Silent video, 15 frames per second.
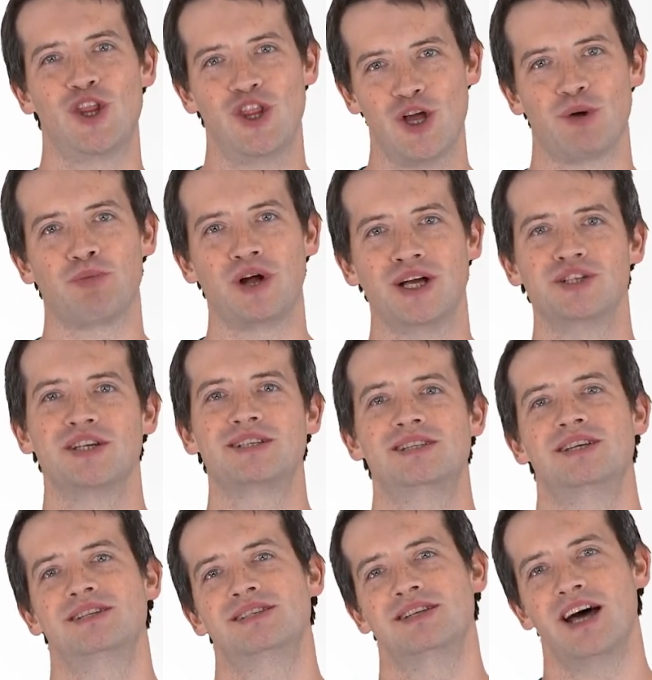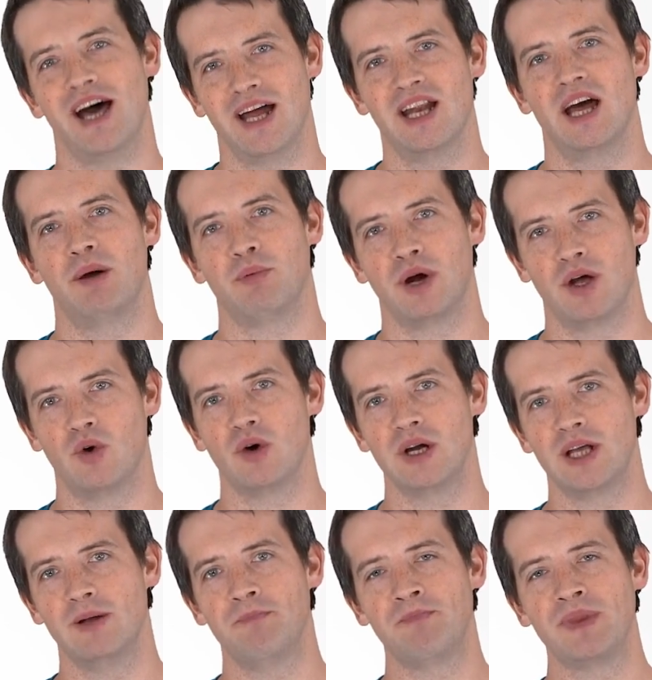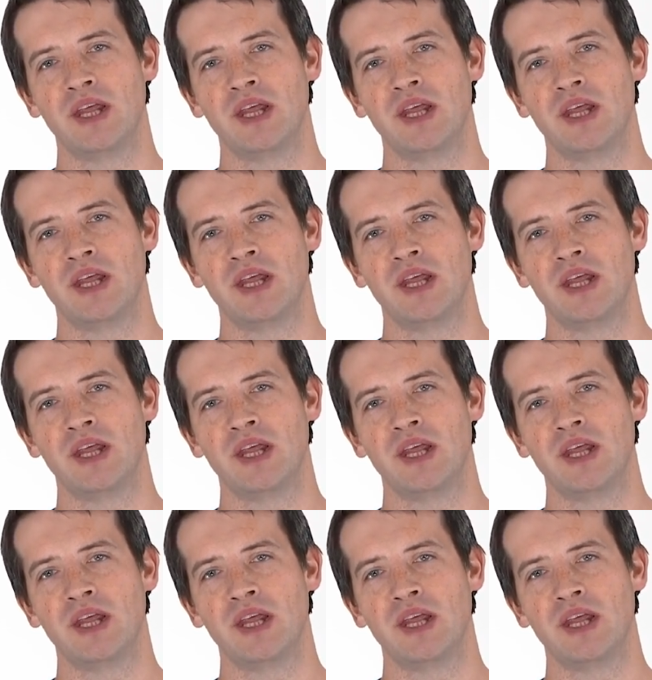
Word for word: their project is not a priority.